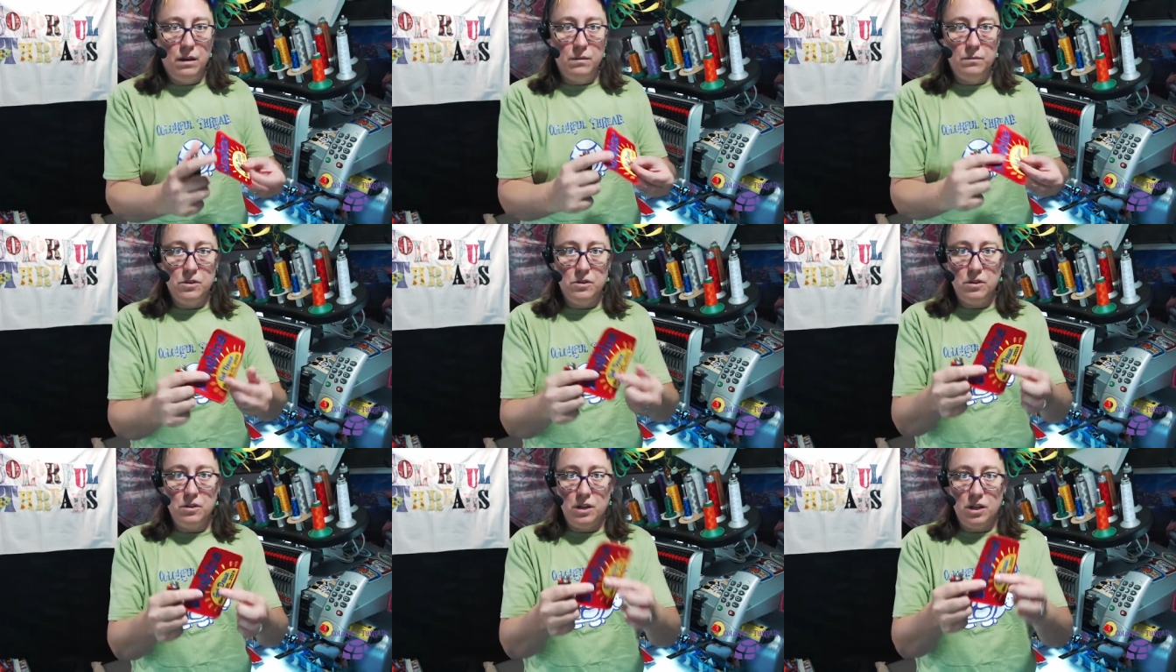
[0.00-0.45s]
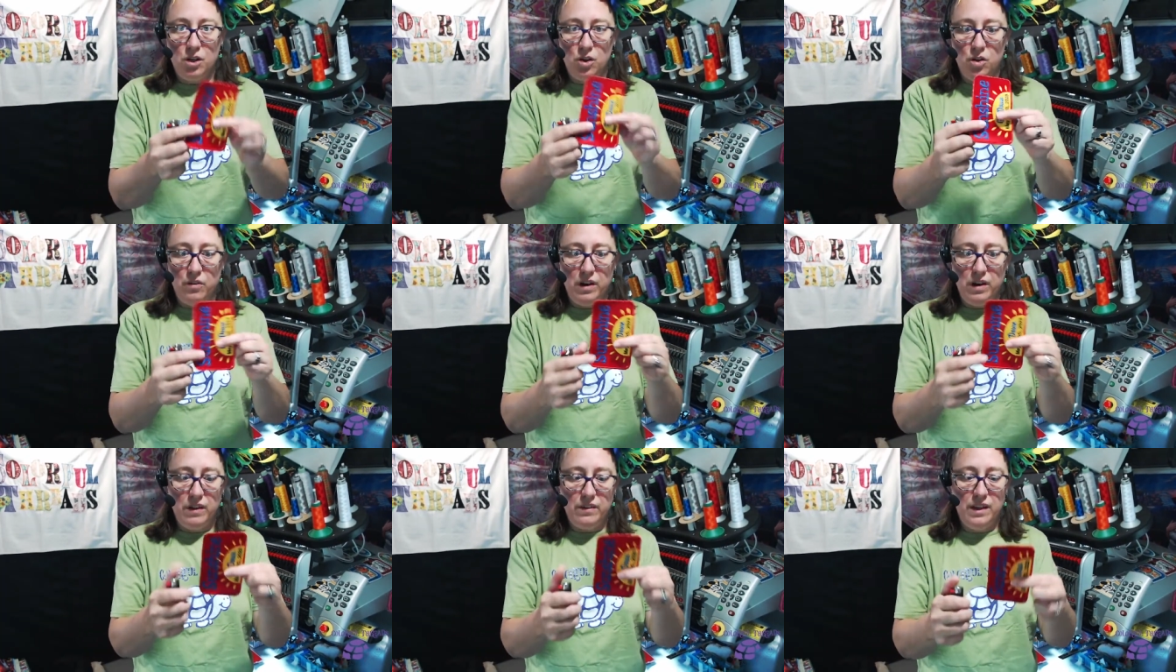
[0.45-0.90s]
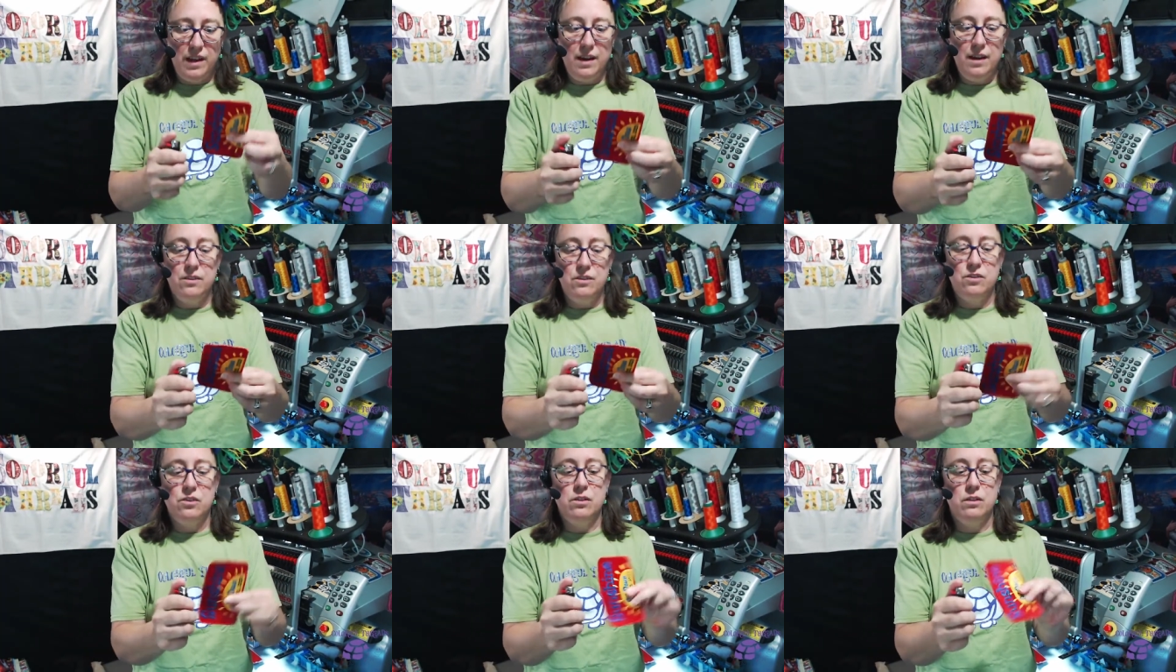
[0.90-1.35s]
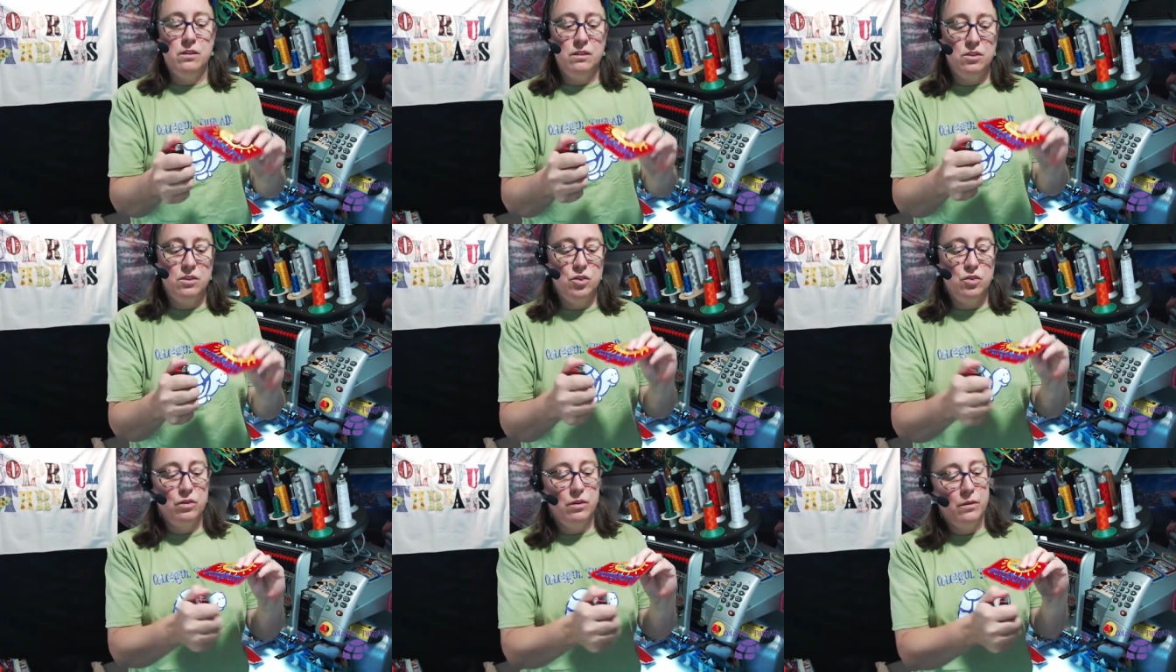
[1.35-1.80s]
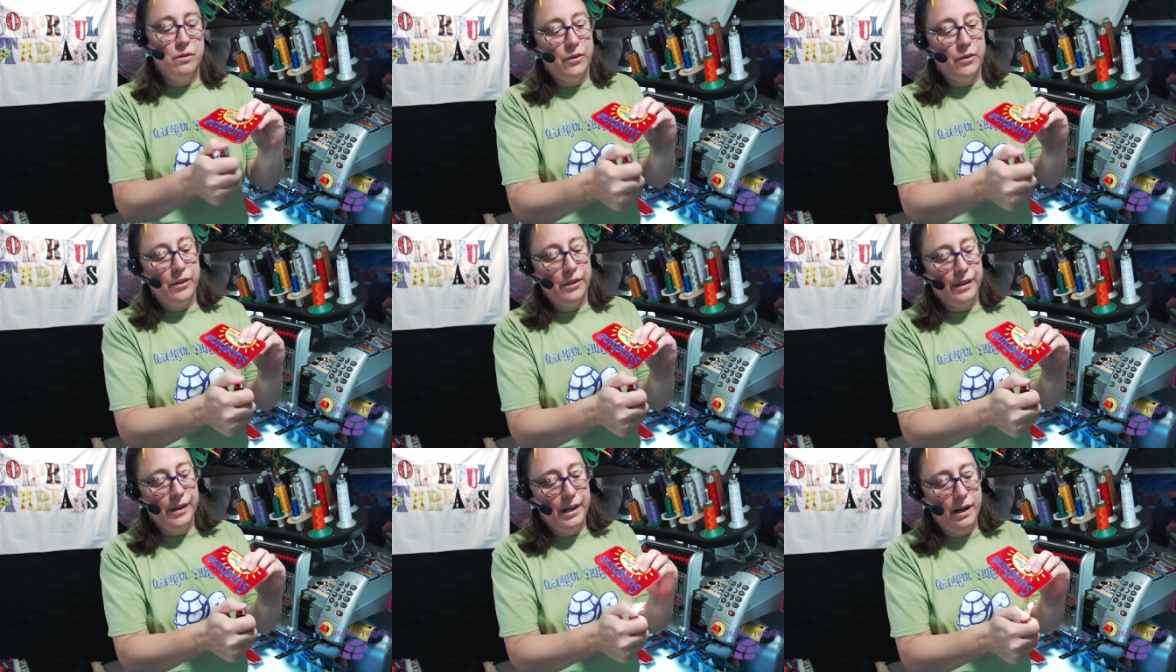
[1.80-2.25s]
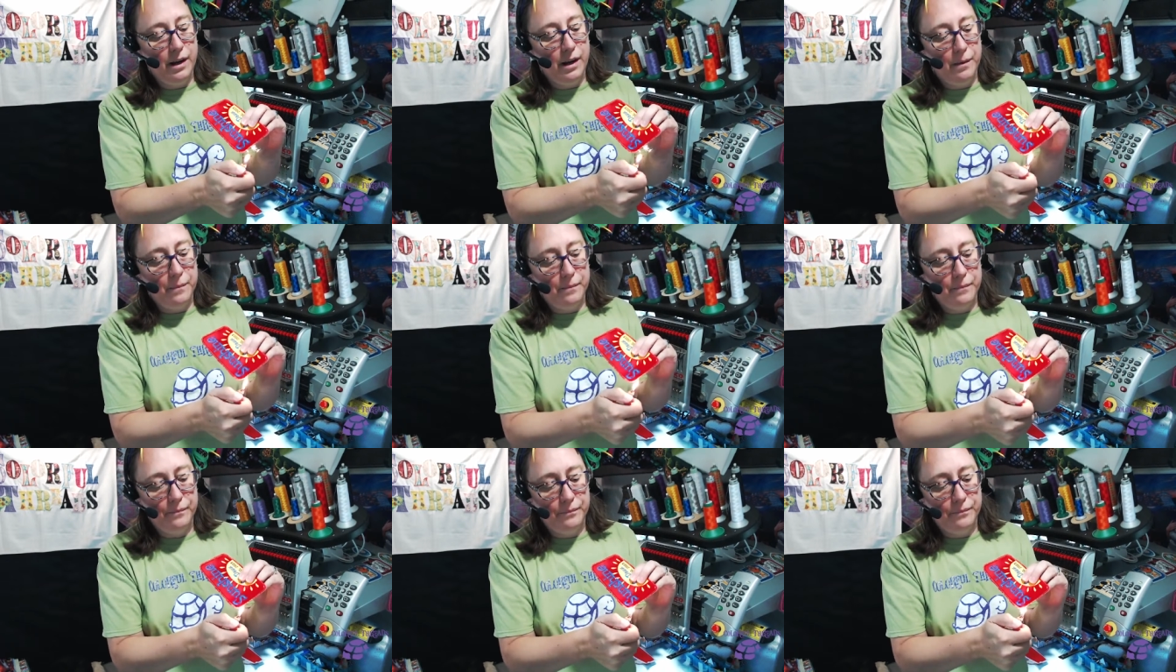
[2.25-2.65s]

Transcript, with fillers: Just gonna go around the edge, clean it up.